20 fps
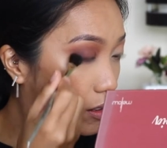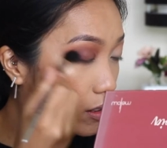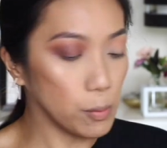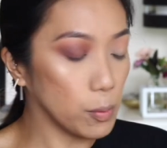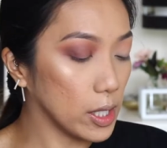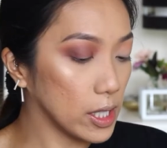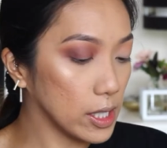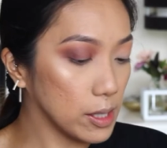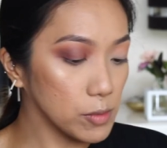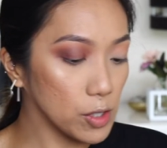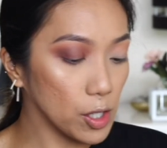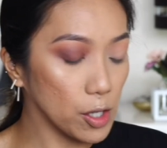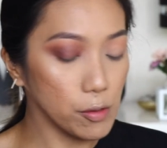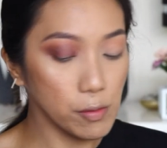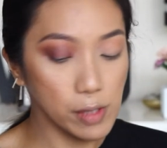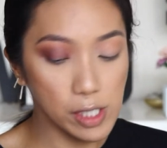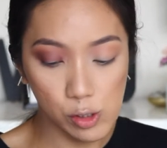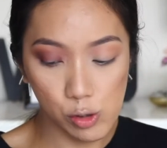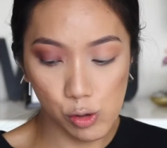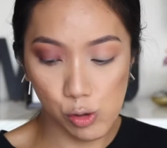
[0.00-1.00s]
What I'm
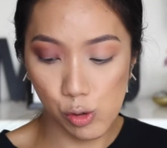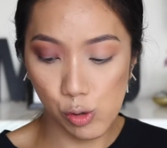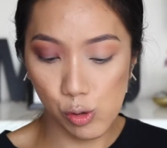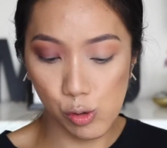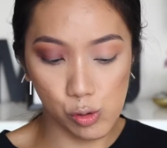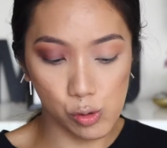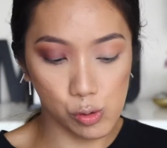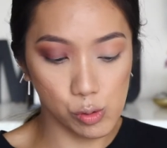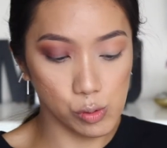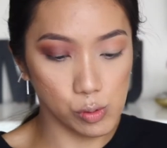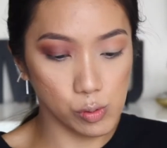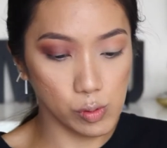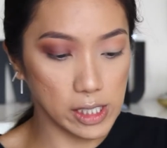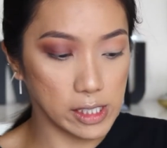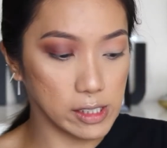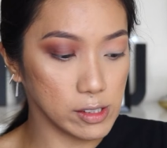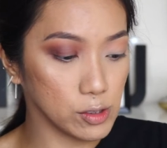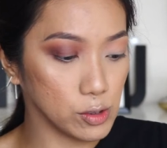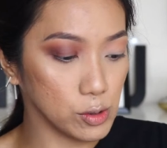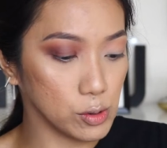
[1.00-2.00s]
going to do
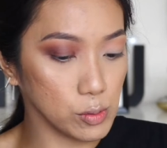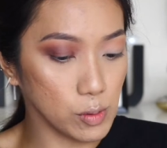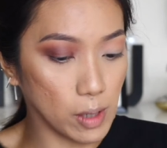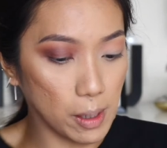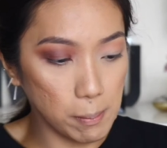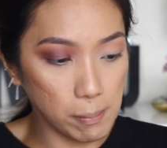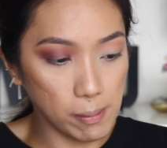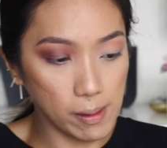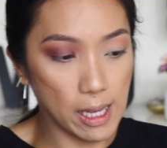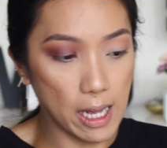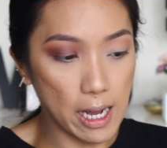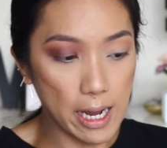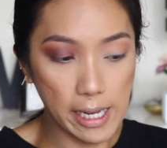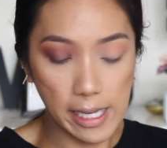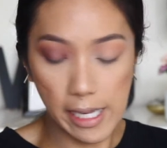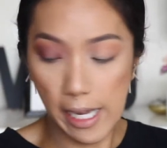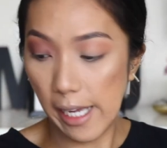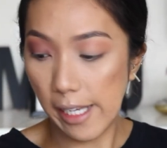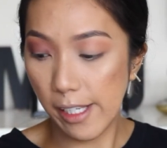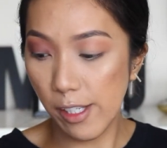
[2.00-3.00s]
is to
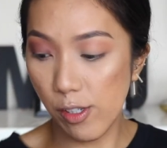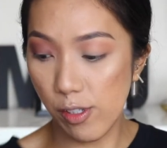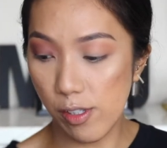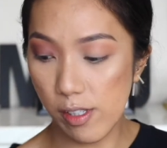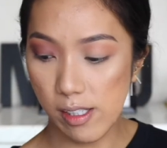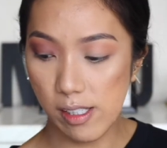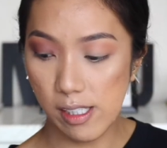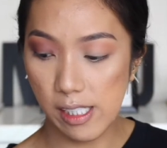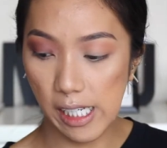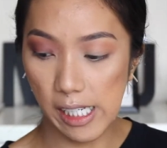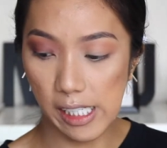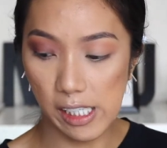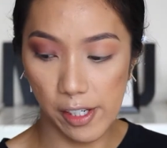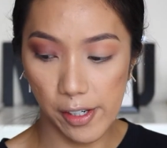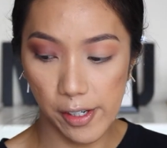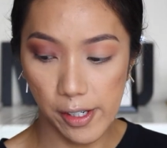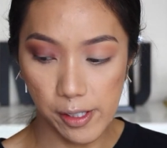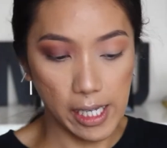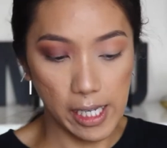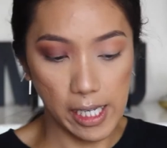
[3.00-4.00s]
apply a
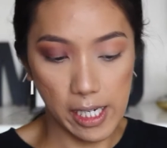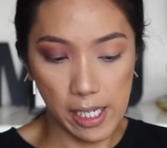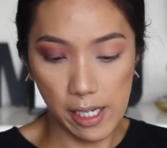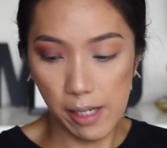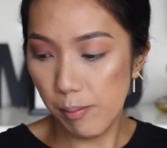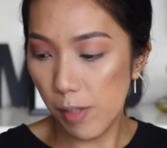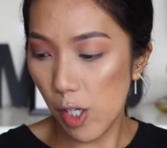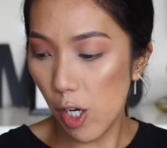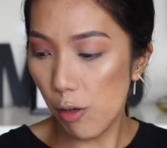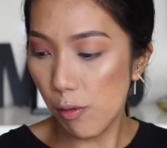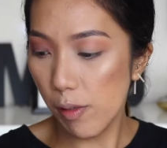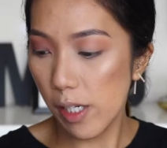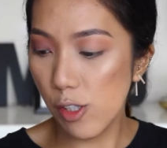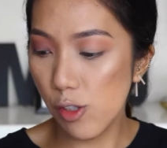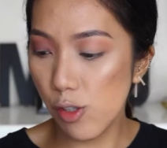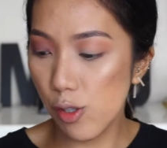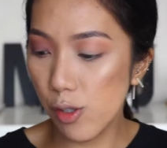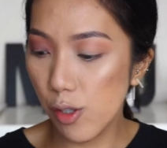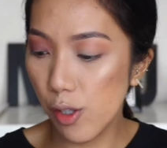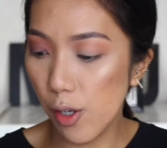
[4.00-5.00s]
concealer. And I'm
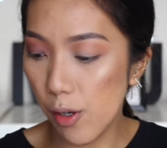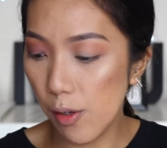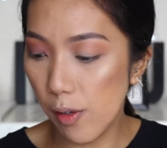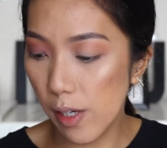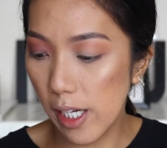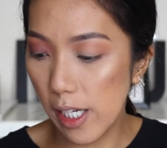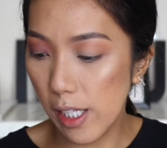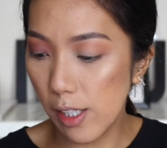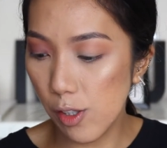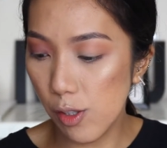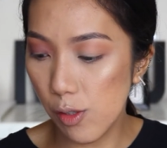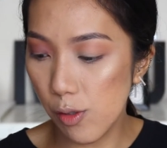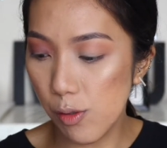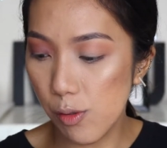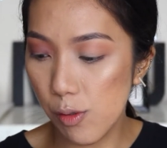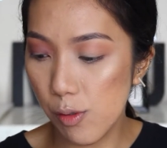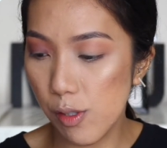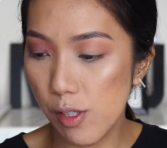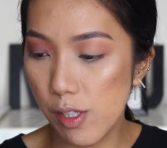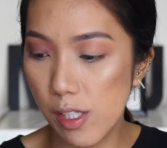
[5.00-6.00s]
going to go and
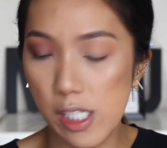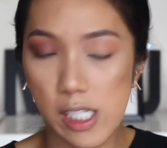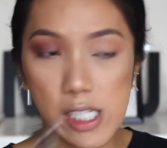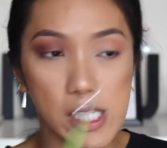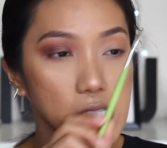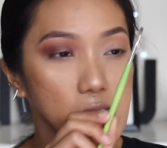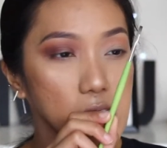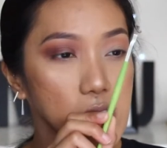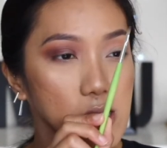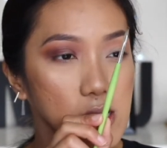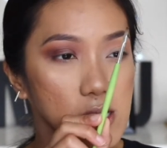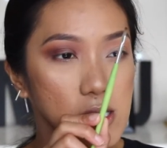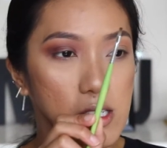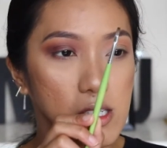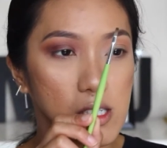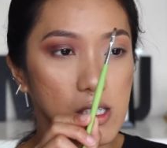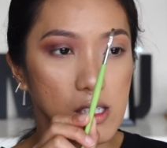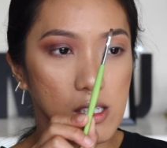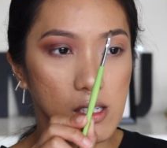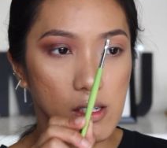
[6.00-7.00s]
use this
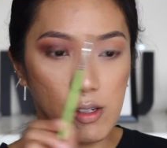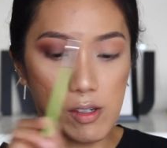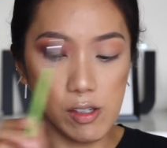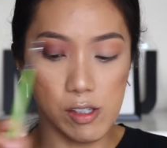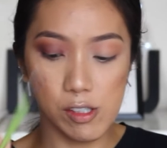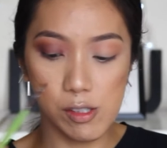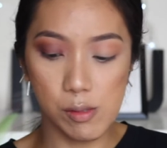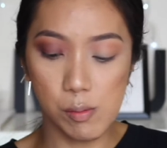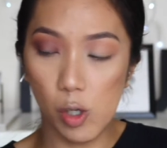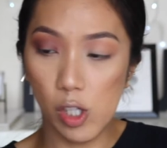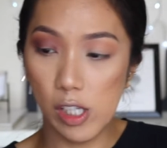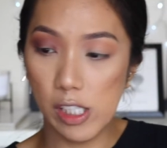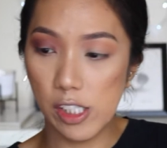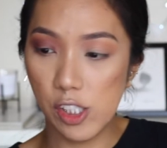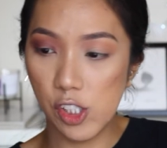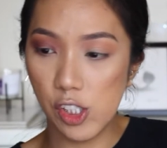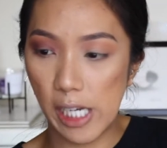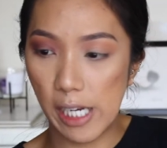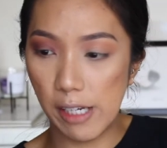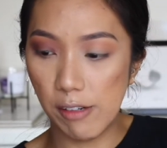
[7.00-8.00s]
smaller
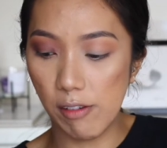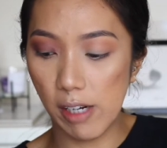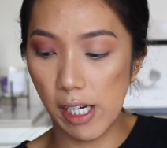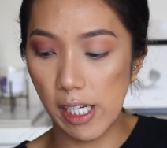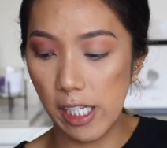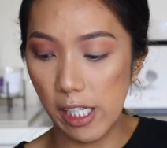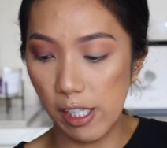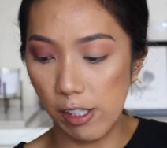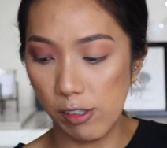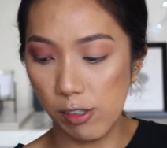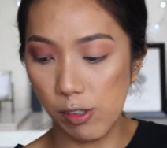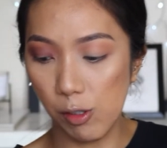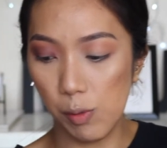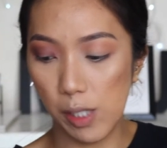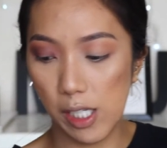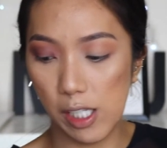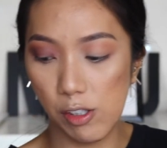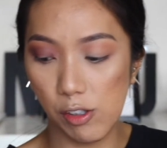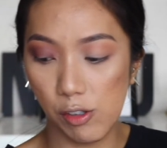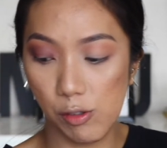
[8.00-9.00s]
shade right here so
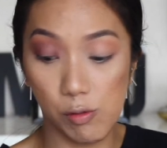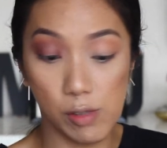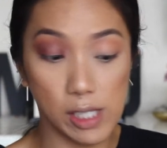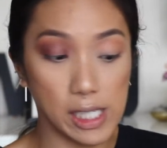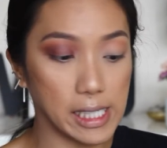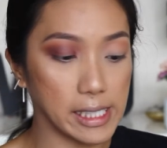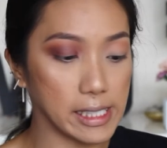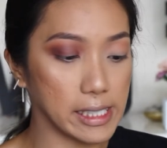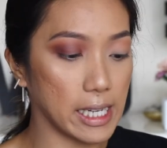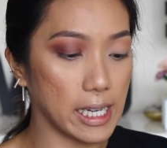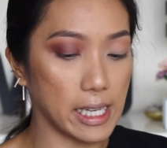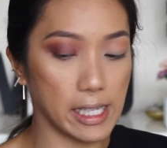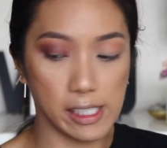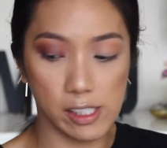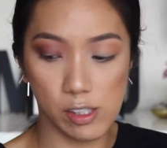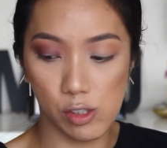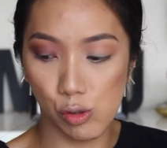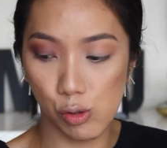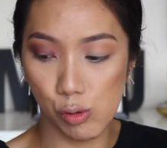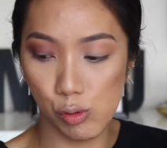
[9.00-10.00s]
we could really get
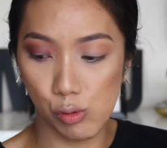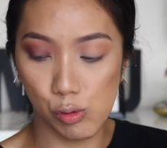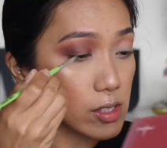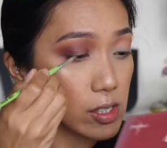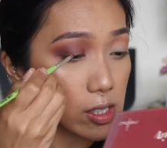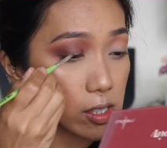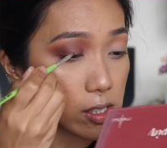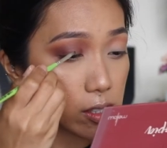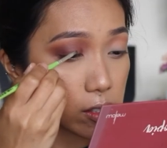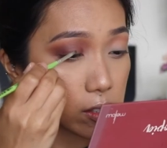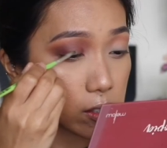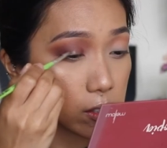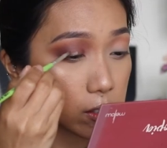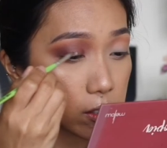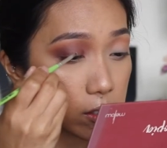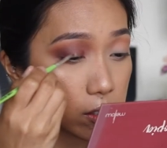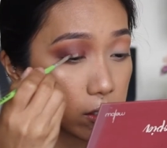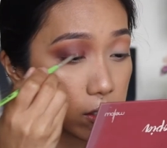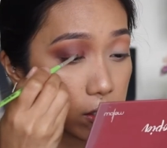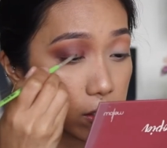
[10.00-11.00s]
into the
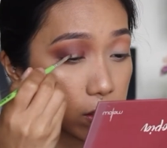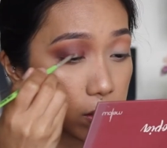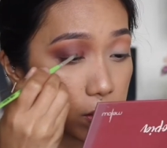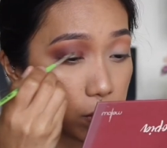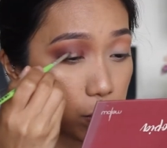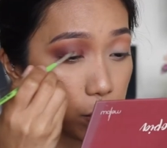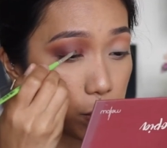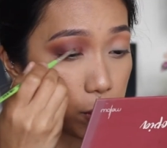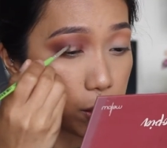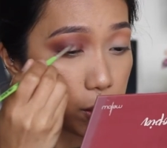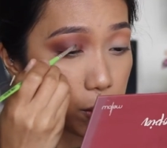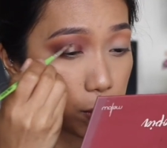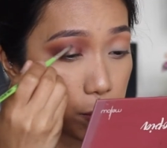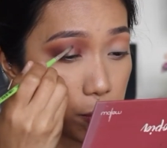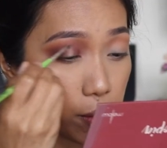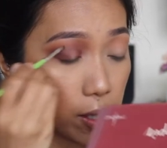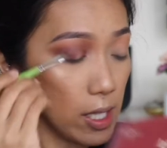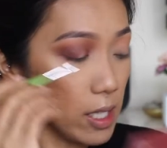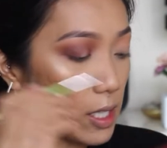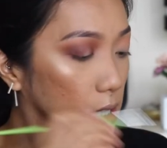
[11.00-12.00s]
middle
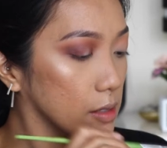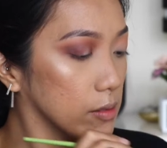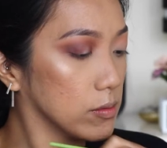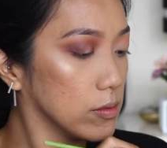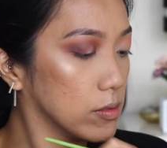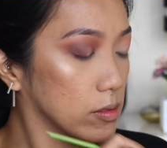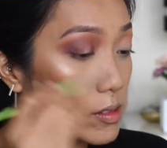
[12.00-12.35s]
part.